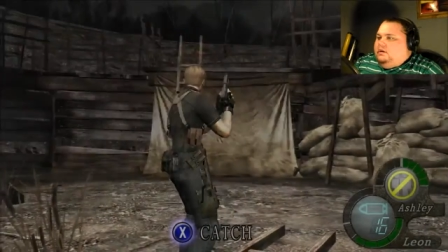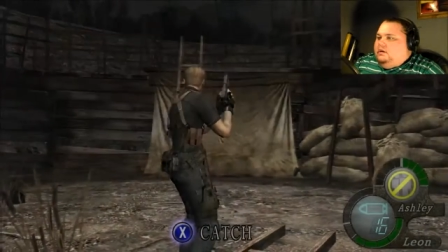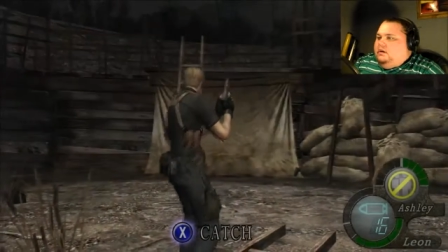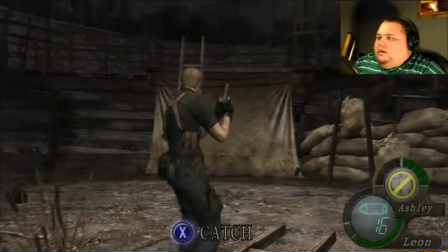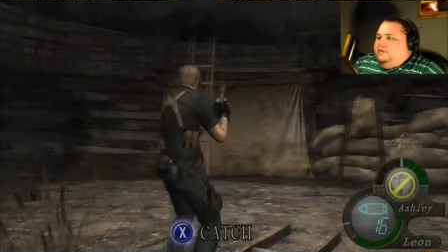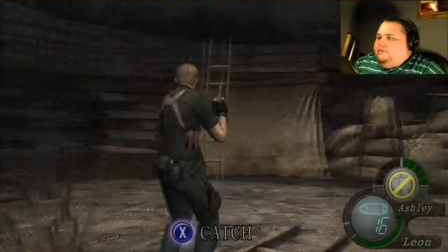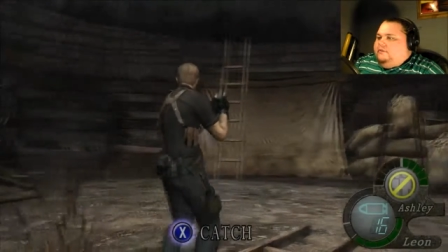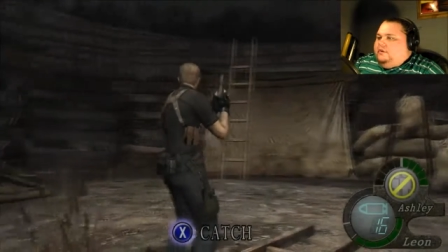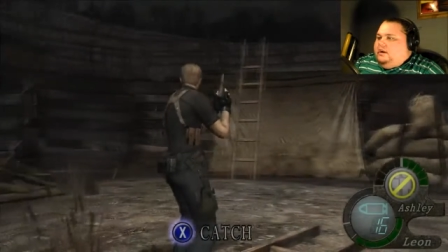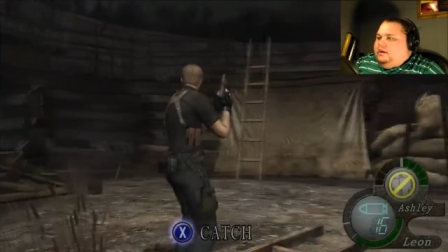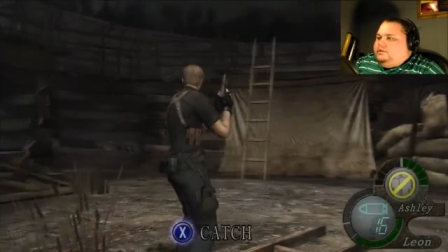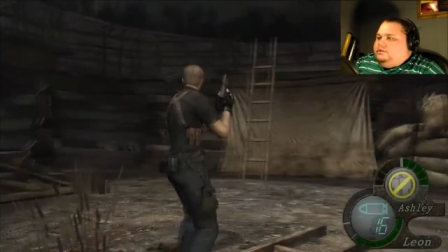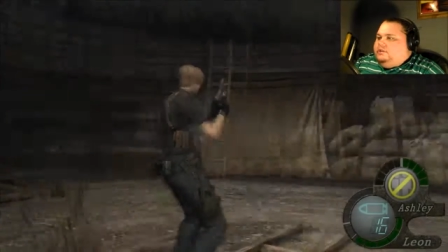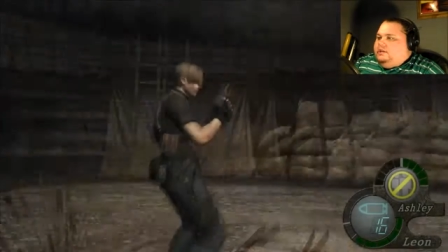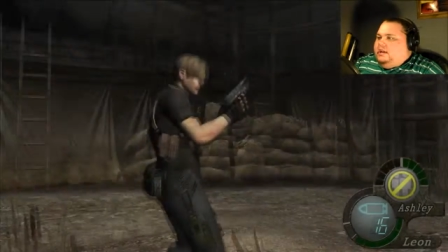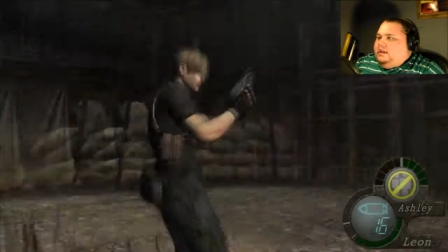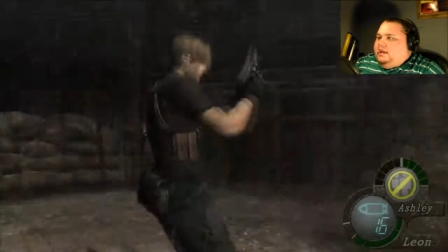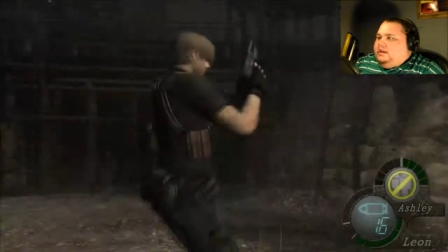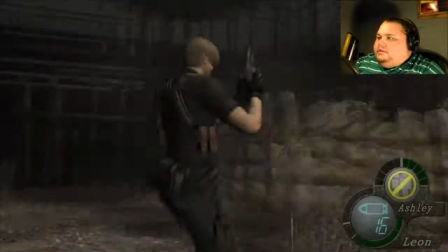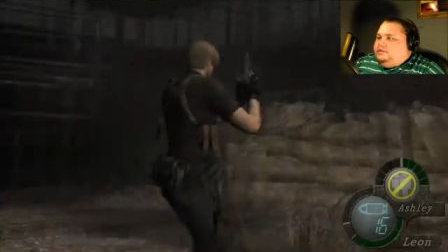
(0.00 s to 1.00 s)
Oh, I forgot. She
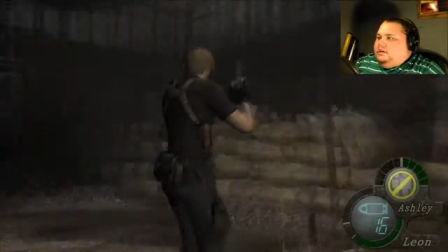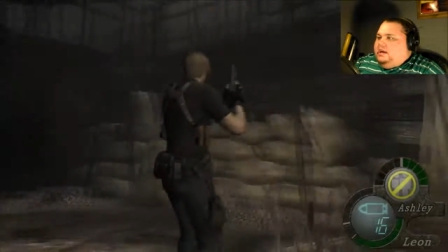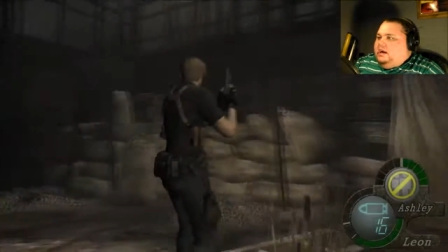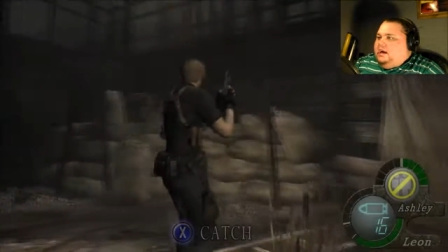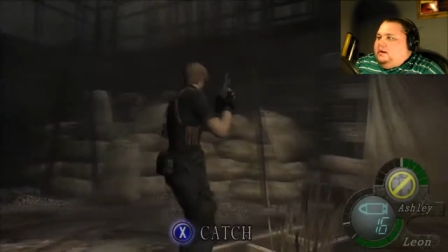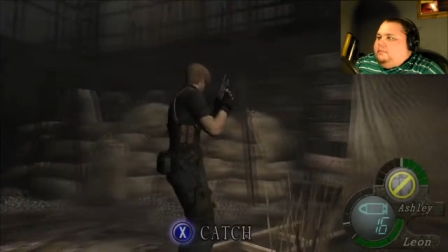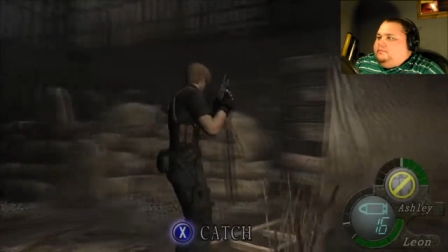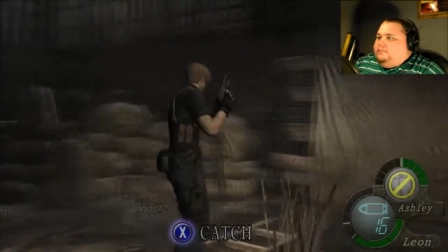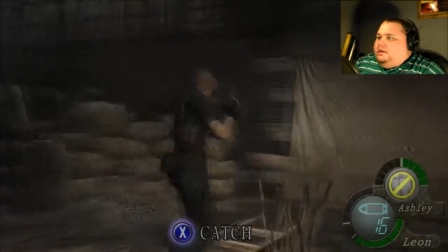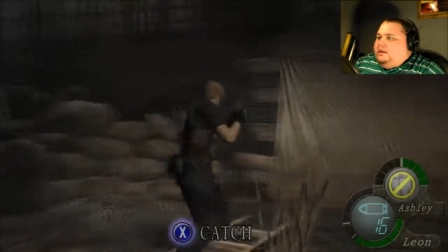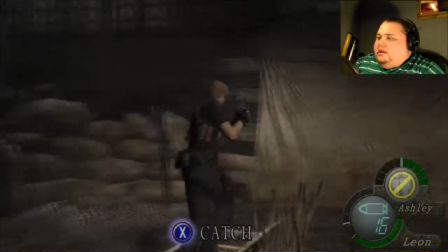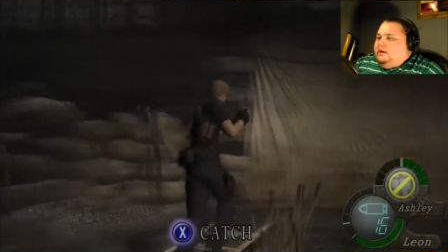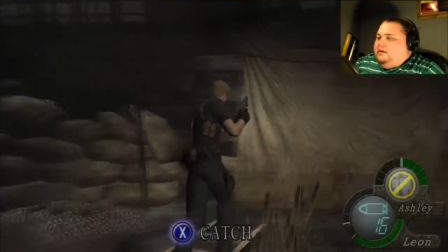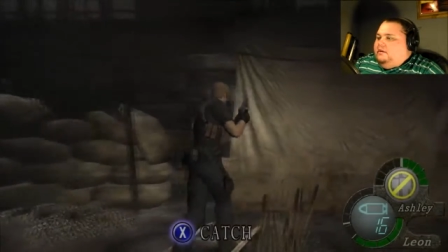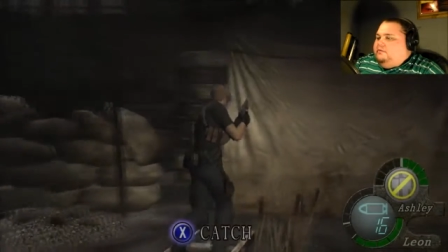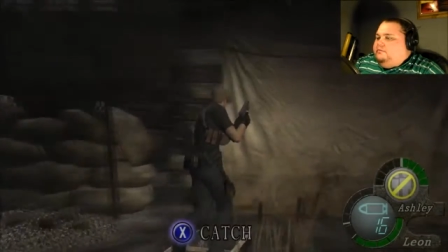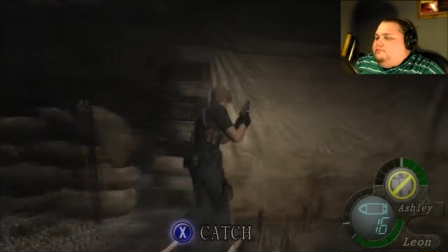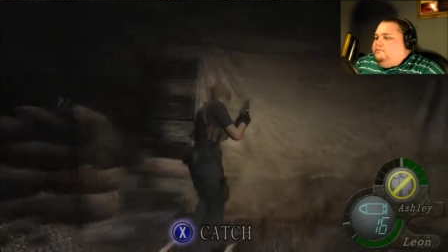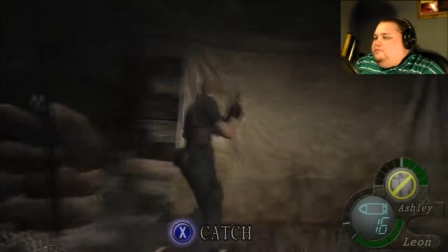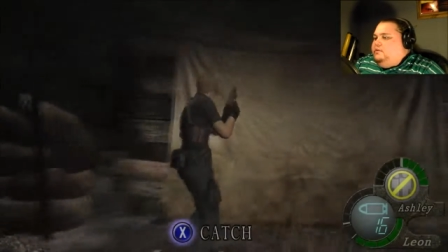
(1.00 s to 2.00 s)
can't hop
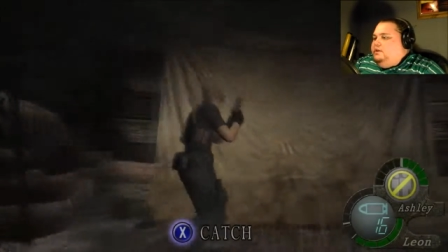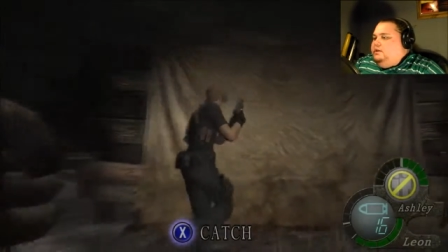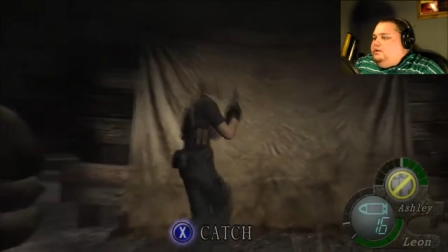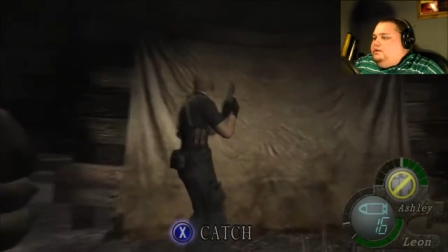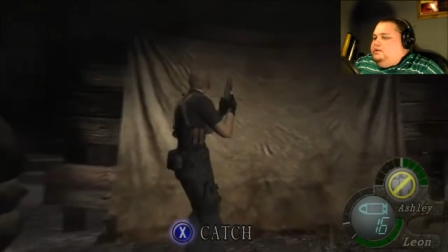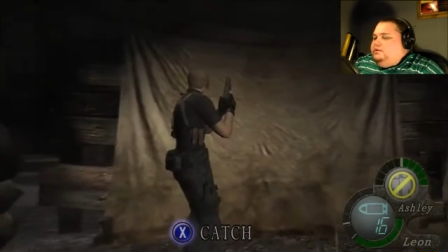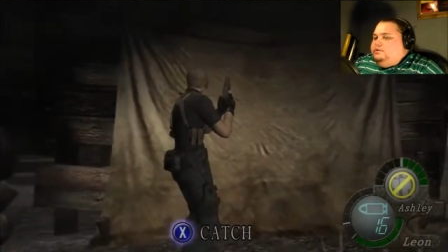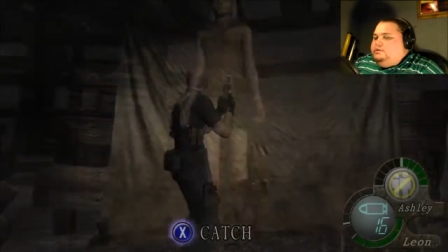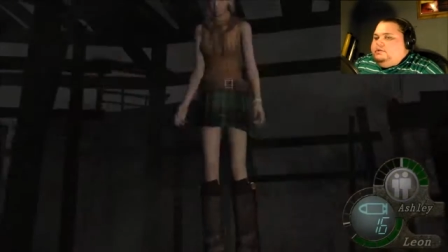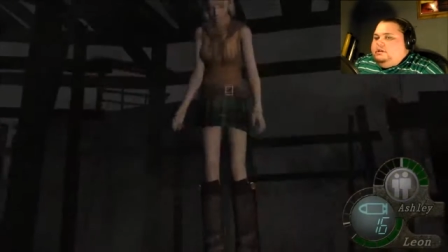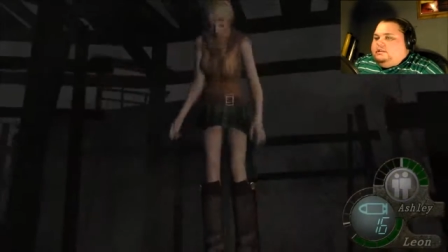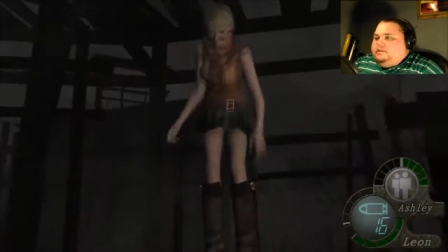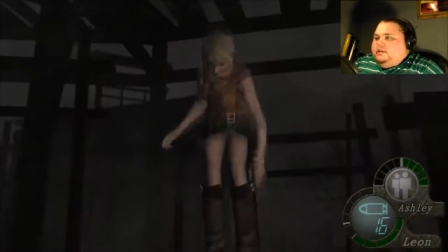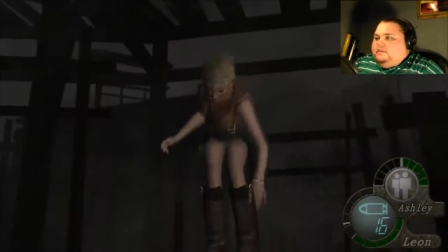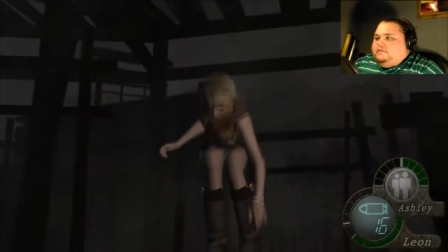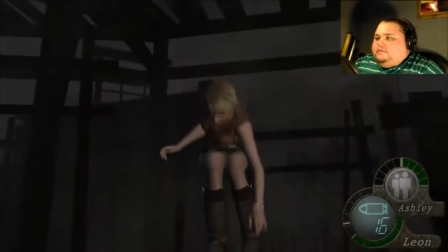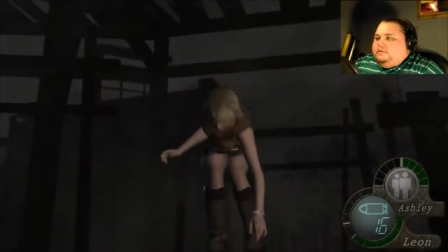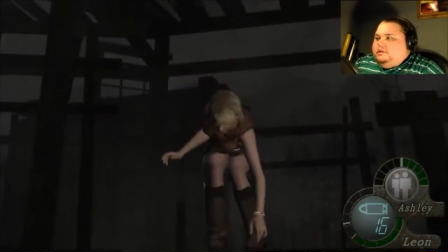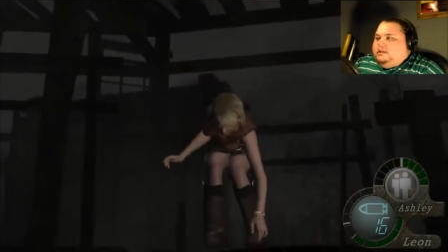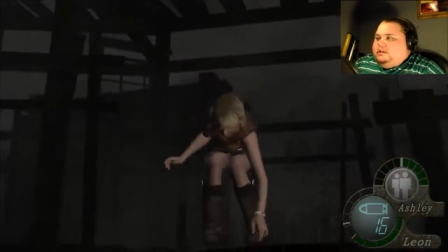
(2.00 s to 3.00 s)
down. She has to
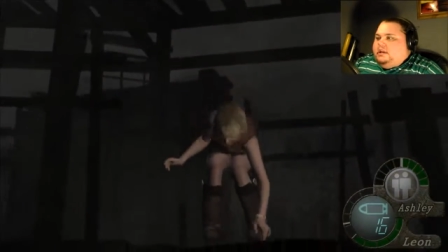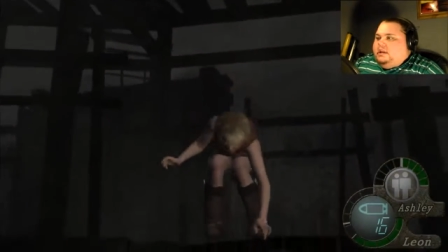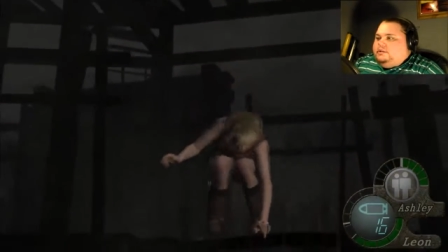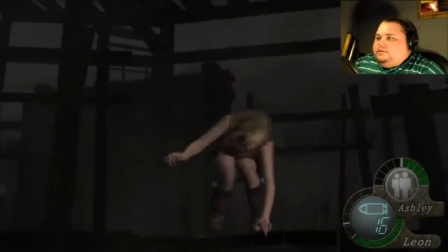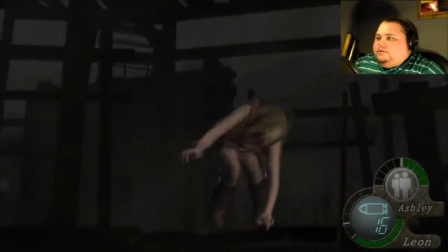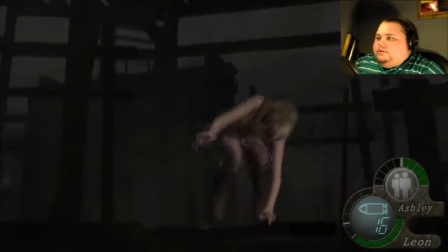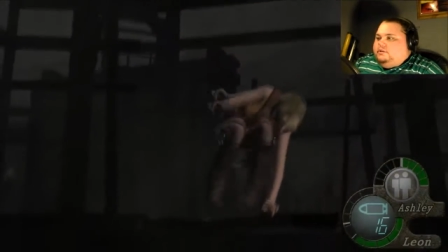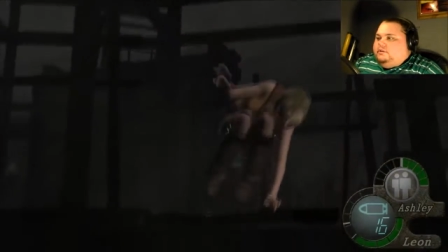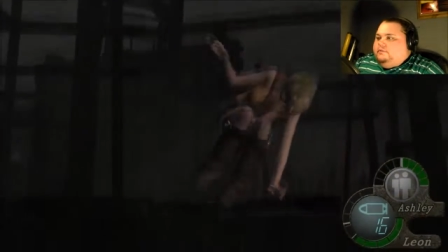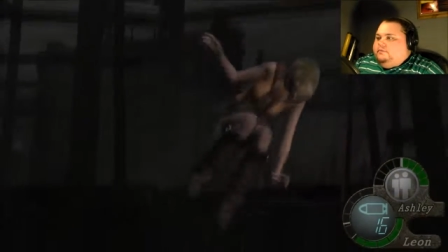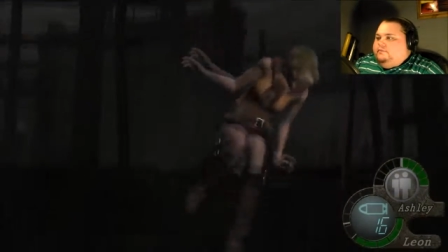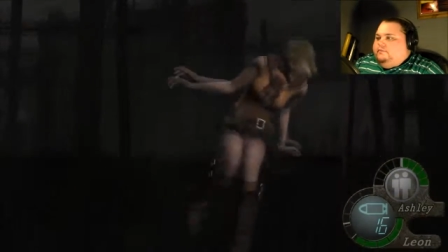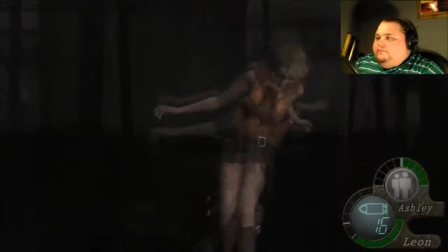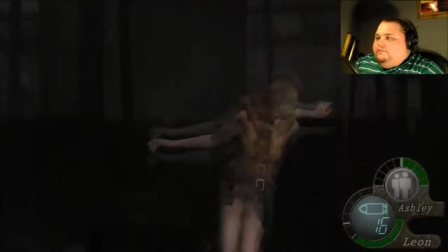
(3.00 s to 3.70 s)
have somebody catch her.